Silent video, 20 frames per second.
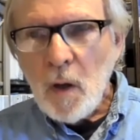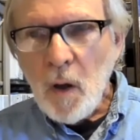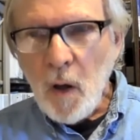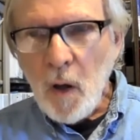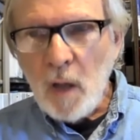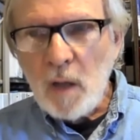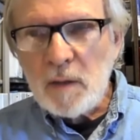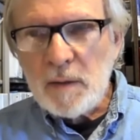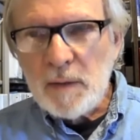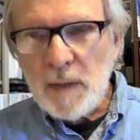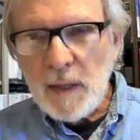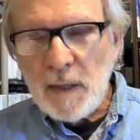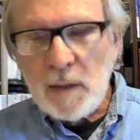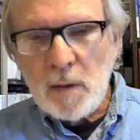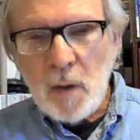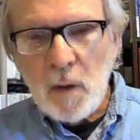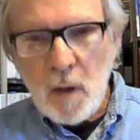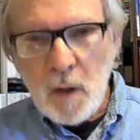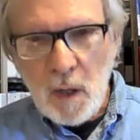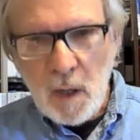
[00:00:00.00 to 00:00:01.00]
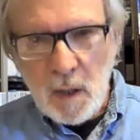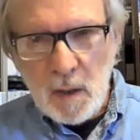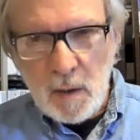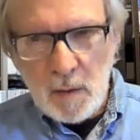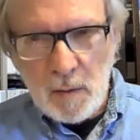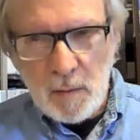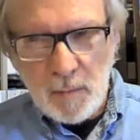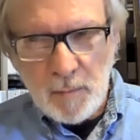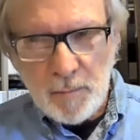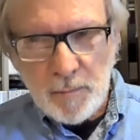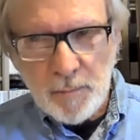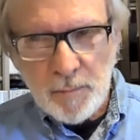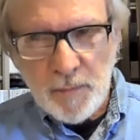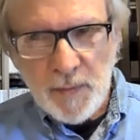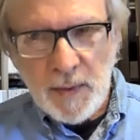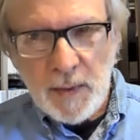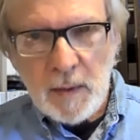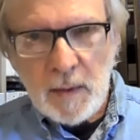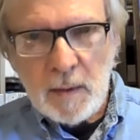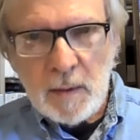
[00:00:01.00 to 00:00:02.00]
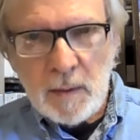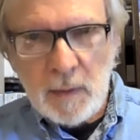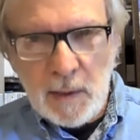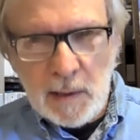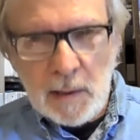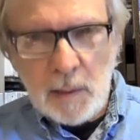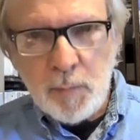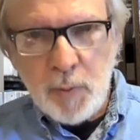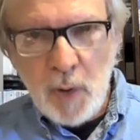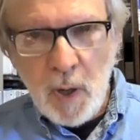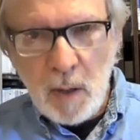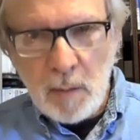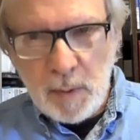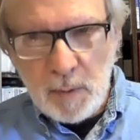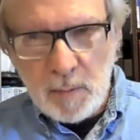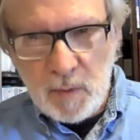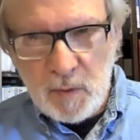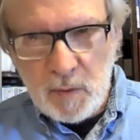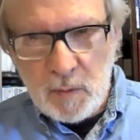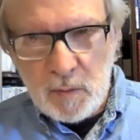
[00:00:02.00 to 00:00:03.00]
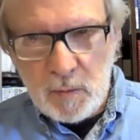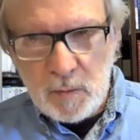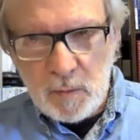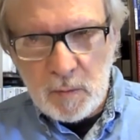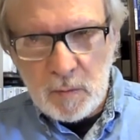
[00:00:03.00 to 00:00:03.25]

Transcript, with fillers: all day long, little problems.